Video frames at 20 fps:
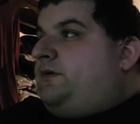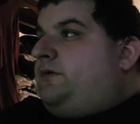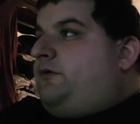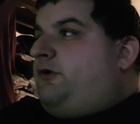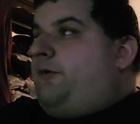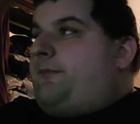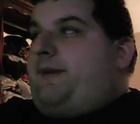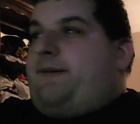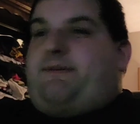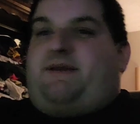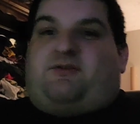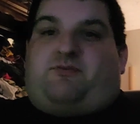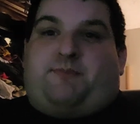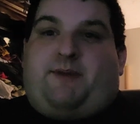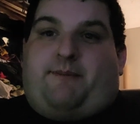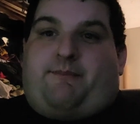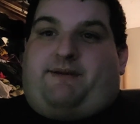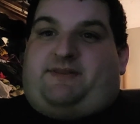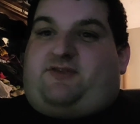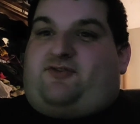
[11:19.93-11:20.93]
or maybe it's
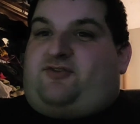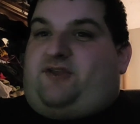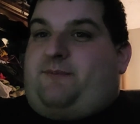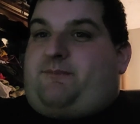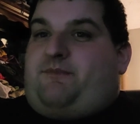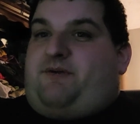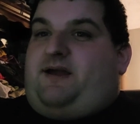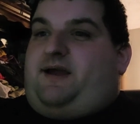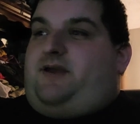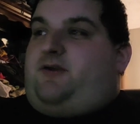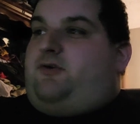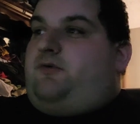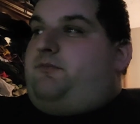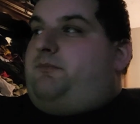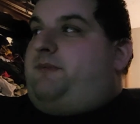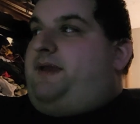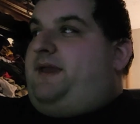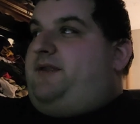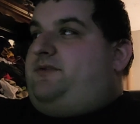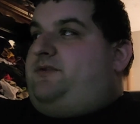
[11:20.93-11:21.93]
made by the same guy who
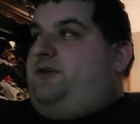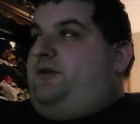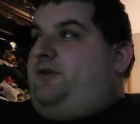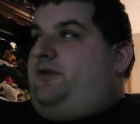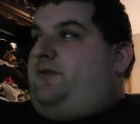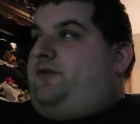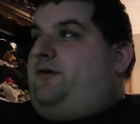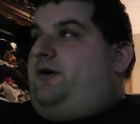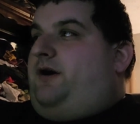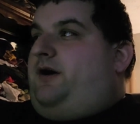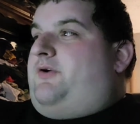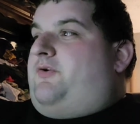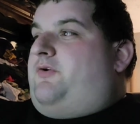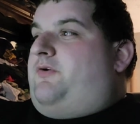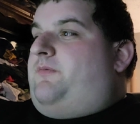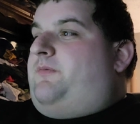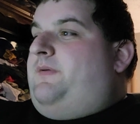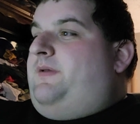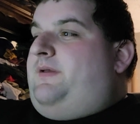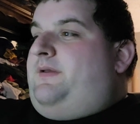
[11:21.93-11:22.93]
made Dylan Dog,
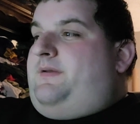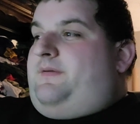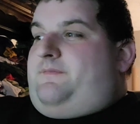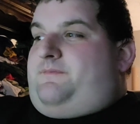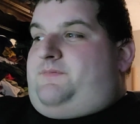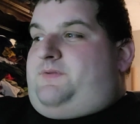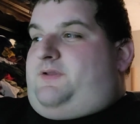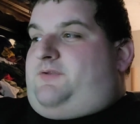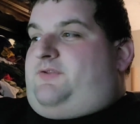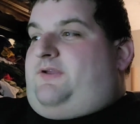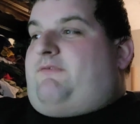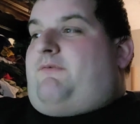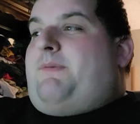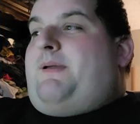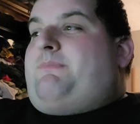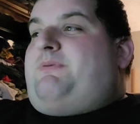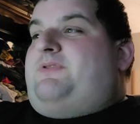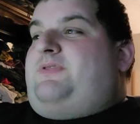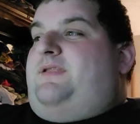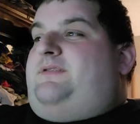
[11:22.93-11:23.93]
or... because I
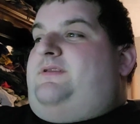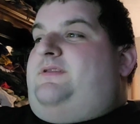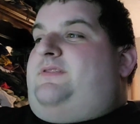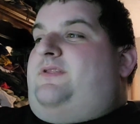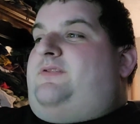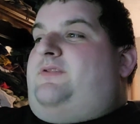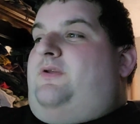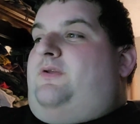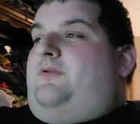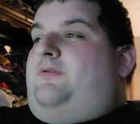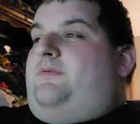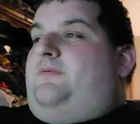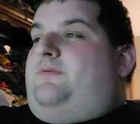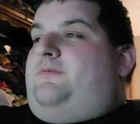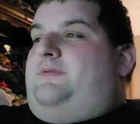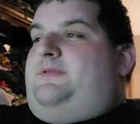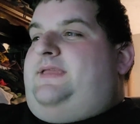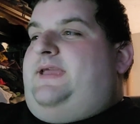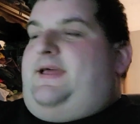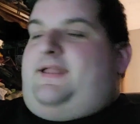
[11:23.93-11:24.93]
remember they did the Dylan...
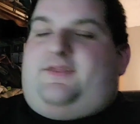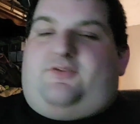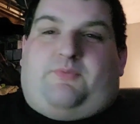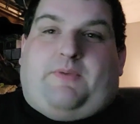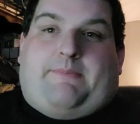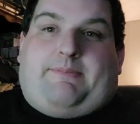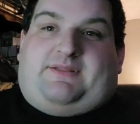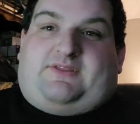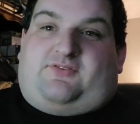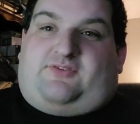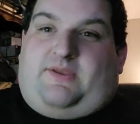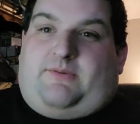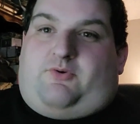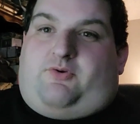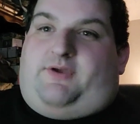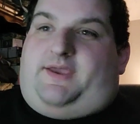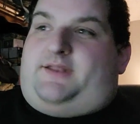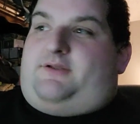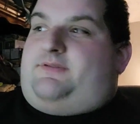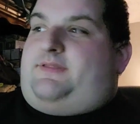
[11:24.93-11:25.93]
yeah, it is made by the same
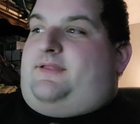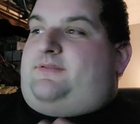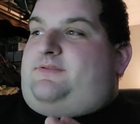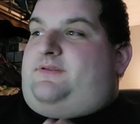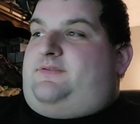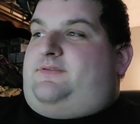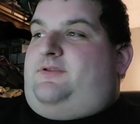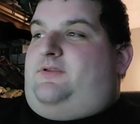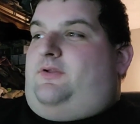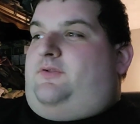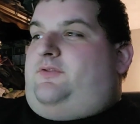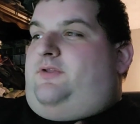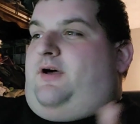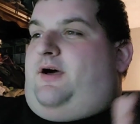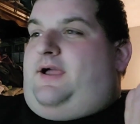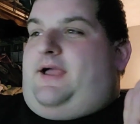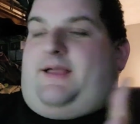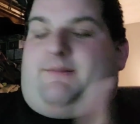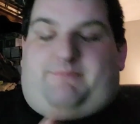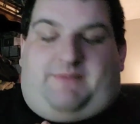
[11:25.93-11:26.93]
creator that did Dylan
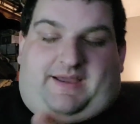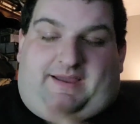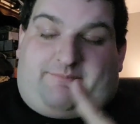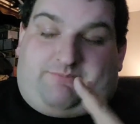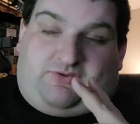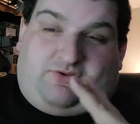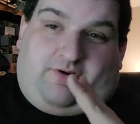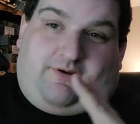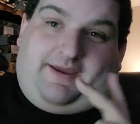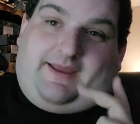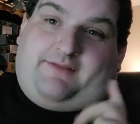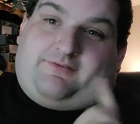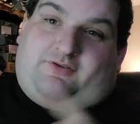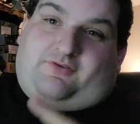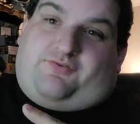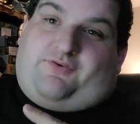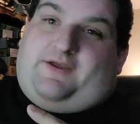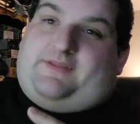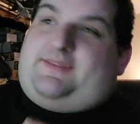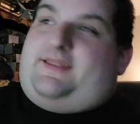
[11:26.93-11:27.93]
Dog. I'm sorry, I
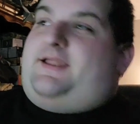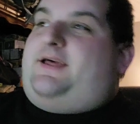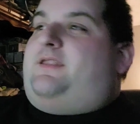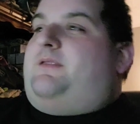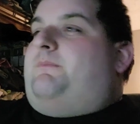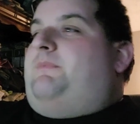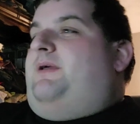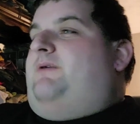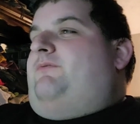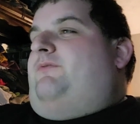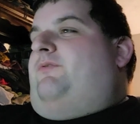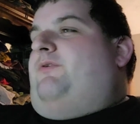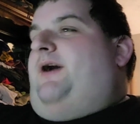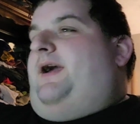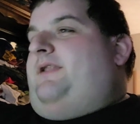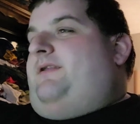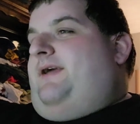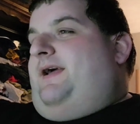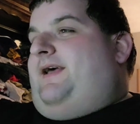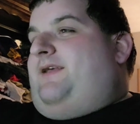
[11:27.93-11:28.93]
just found that out
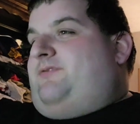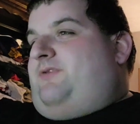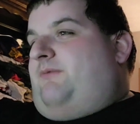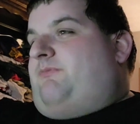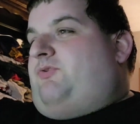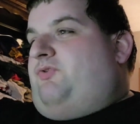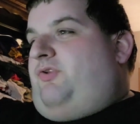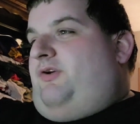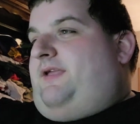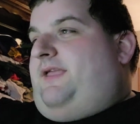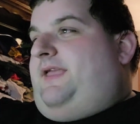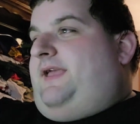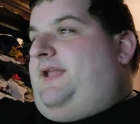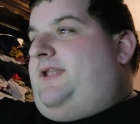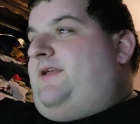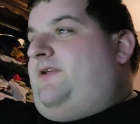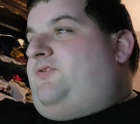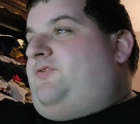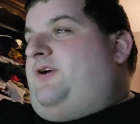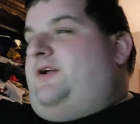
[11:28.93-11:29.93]
right as I was looking at
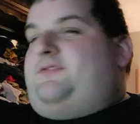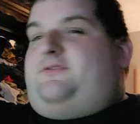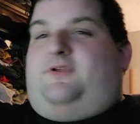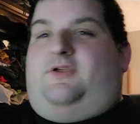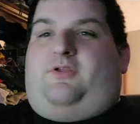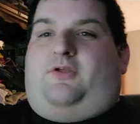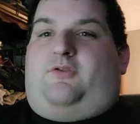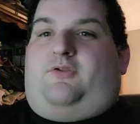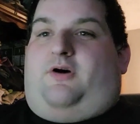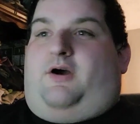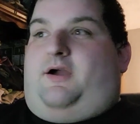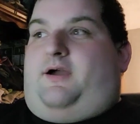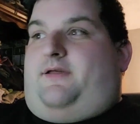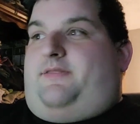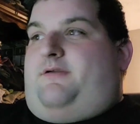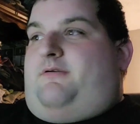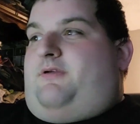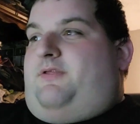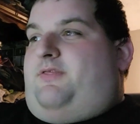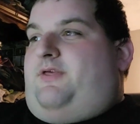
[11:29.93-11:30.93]
it. I saw Dylan Dog on
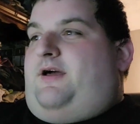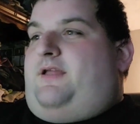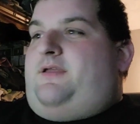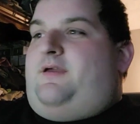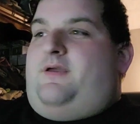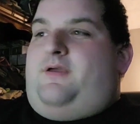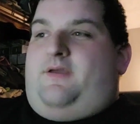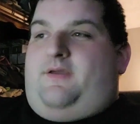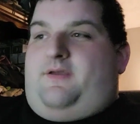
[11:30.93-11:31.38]
there, and I thought,